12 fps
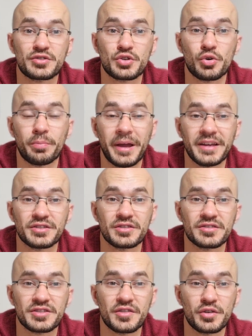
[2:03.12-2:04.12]
to your patient,
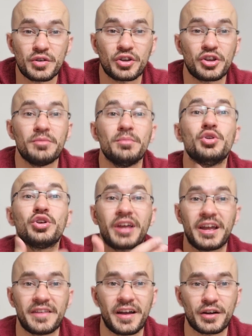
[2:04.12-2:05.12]
so you can
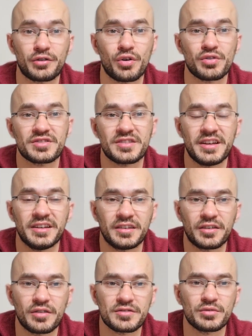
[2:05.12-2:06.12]
communicate that across in
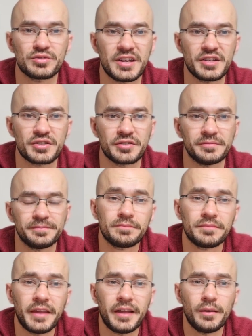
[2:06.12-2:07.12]
consultation.
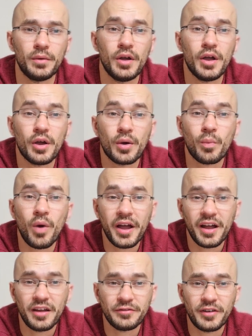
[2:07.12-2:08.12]
Now, why
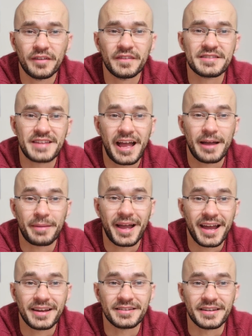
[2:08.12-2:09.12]
I find this app
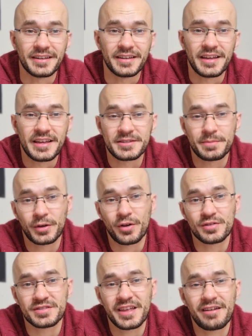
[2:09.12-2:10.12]
handy is
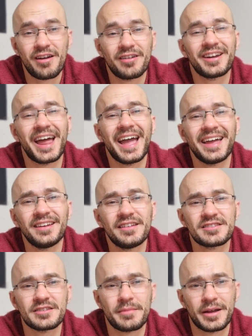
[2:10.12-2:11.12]
because there are an
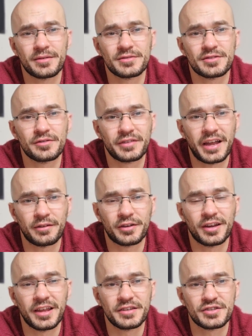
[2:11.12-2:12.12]
endless amount of
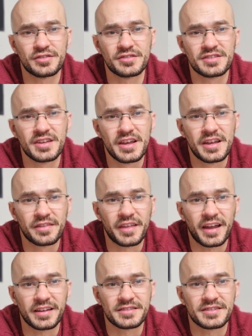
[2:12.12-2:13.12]
calculations
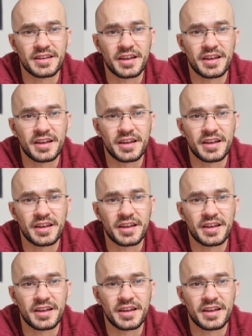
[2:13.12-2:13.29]
that